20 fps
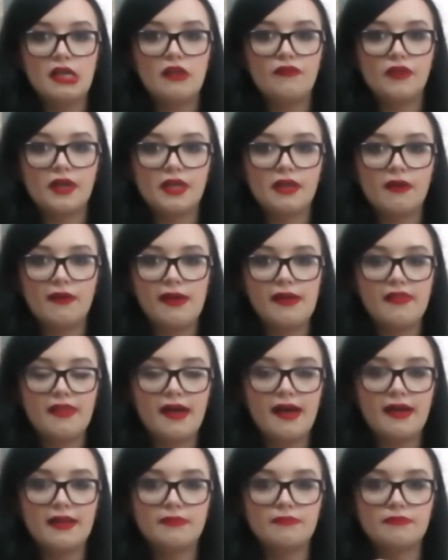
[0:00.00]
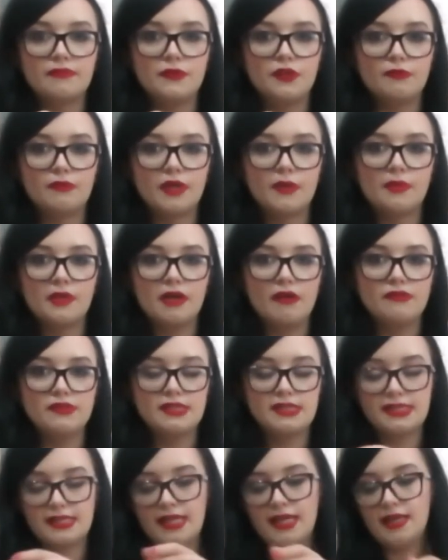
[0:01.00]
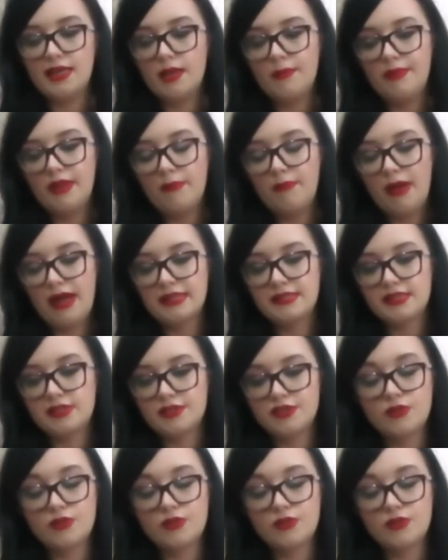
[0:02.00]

If I go like that, you might be able to see it a bit better.